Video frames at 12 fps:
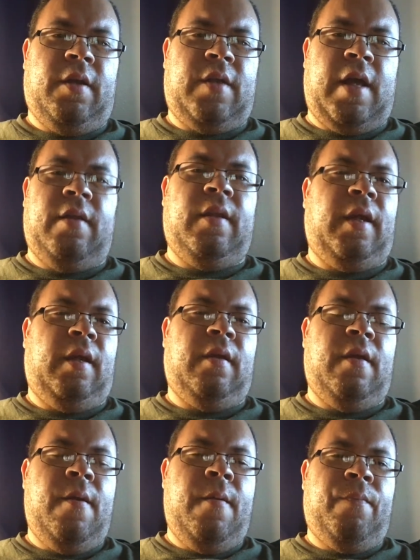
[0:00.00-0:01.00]
that
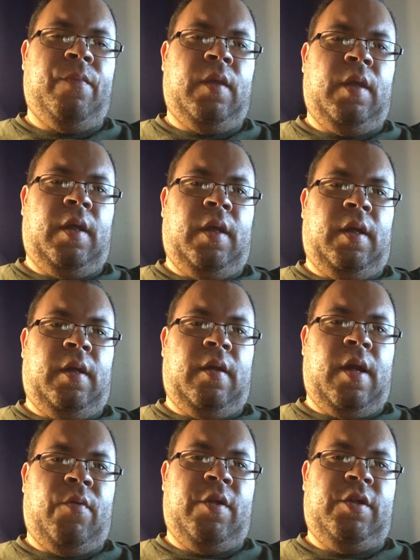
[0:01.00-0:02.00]
link.
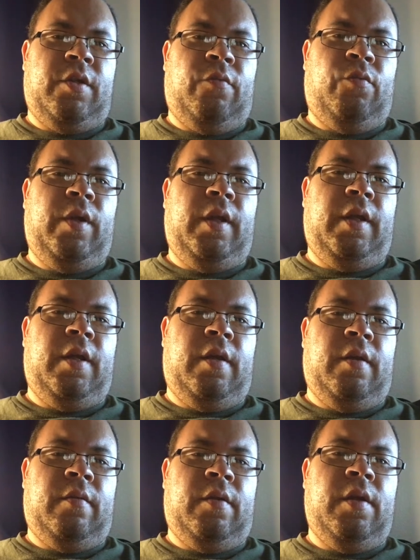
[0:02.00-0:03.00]
And I want you to really get
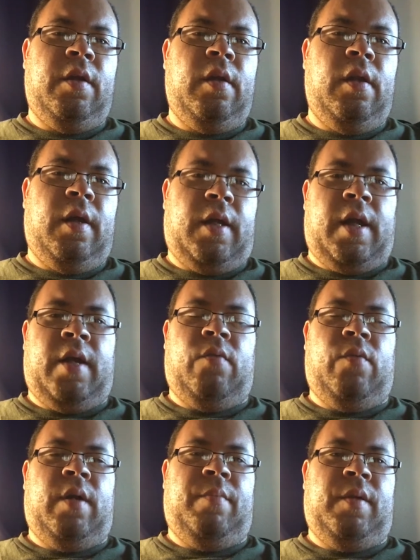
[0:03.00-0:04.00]
a good look at
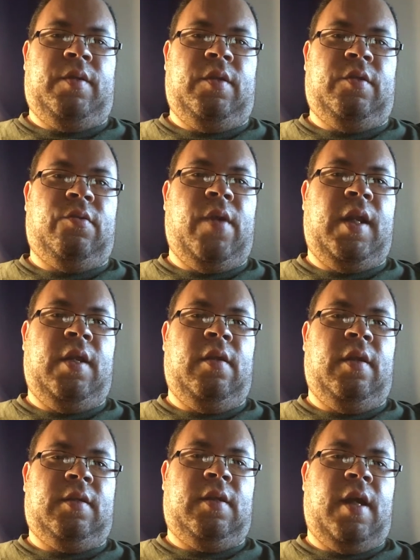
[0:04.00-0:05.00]
what business training
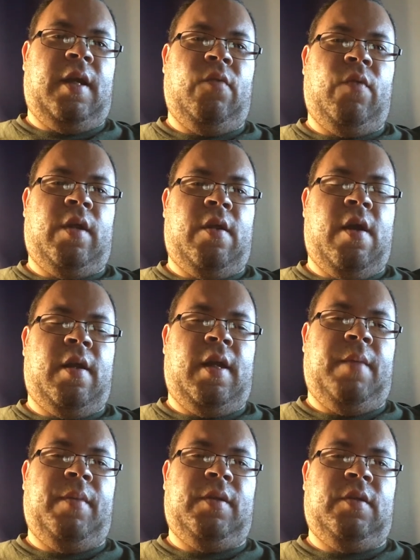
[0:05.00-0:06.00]
looks like and what an
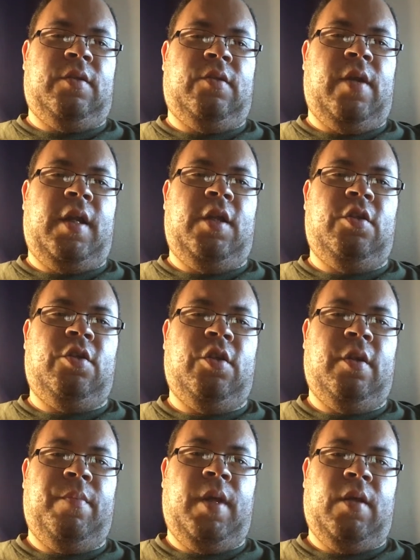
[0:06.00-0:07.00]
online business training
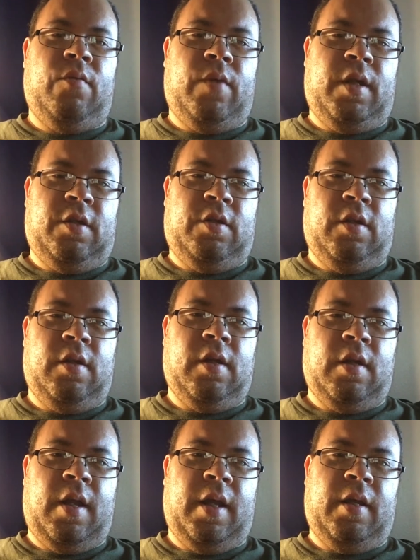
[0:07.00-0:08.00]
should be and what it should
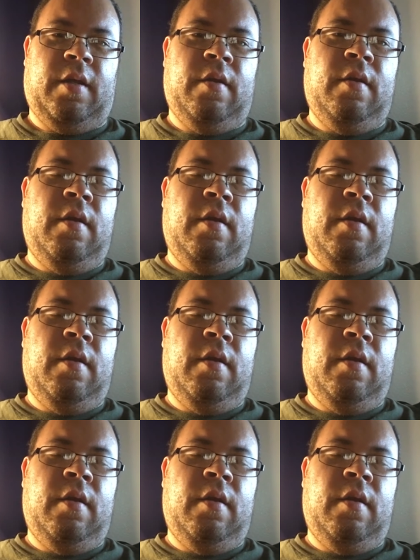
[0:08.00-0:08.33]
look like.